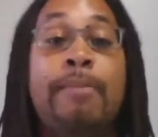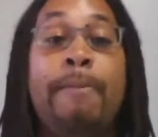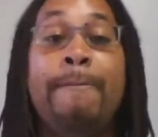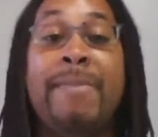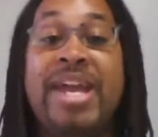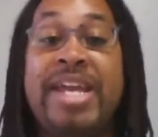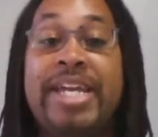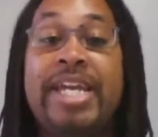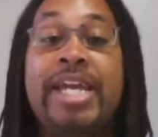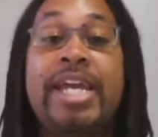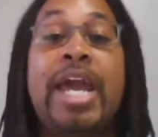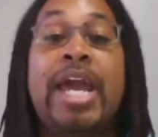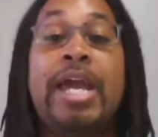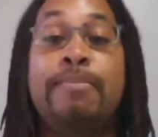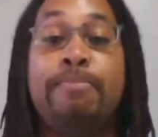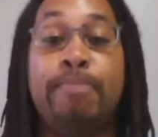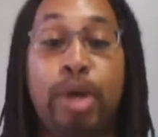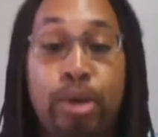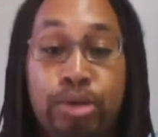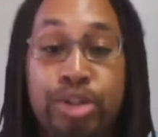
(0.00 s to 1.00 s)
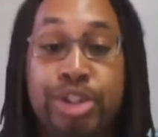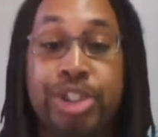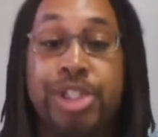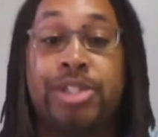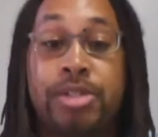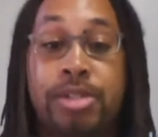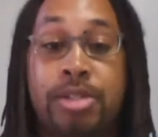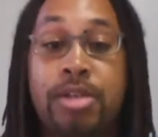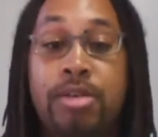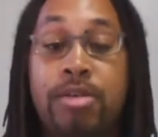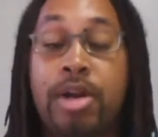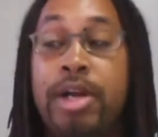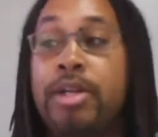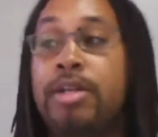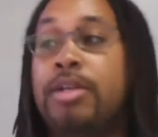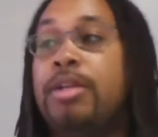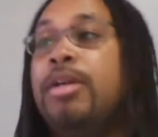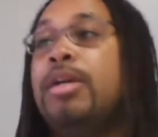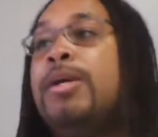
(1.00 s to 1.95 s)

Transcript: making a purchase, right?